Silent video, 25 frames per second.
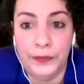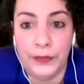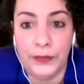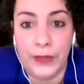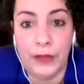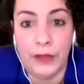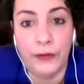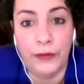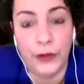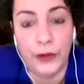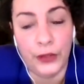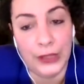
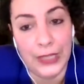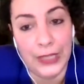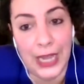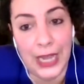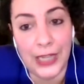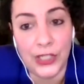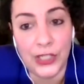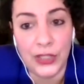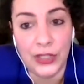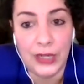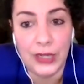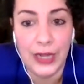For the
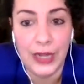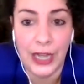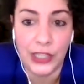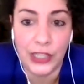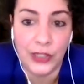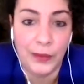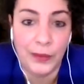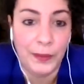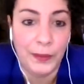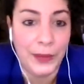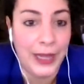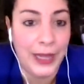National
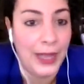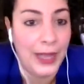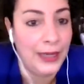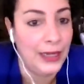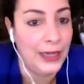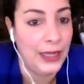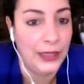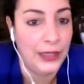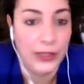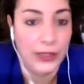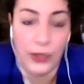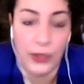Action Plan,
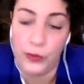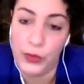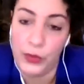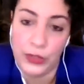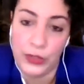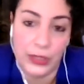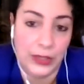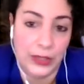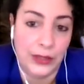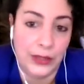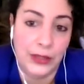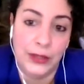there
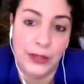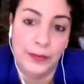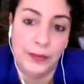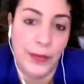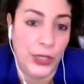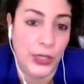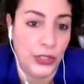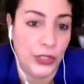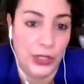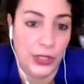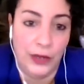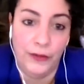wasn't
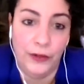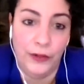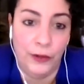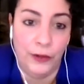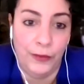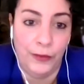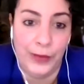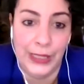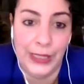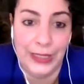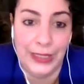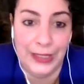much
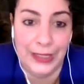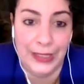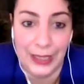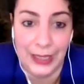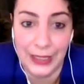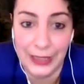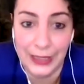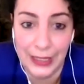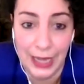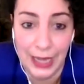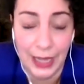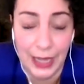involvement, as I
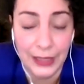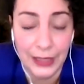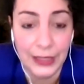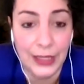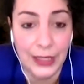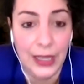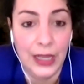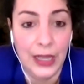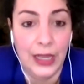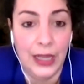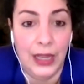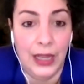said,
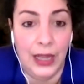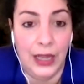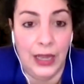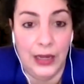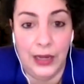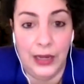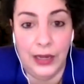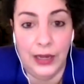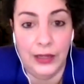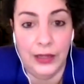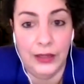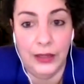
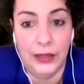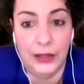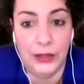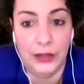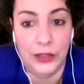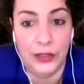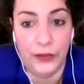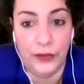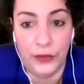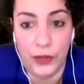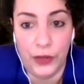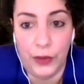in
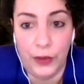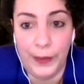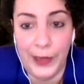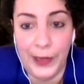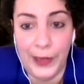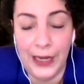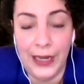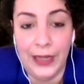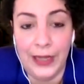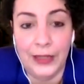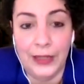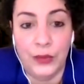
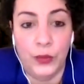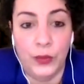developing it.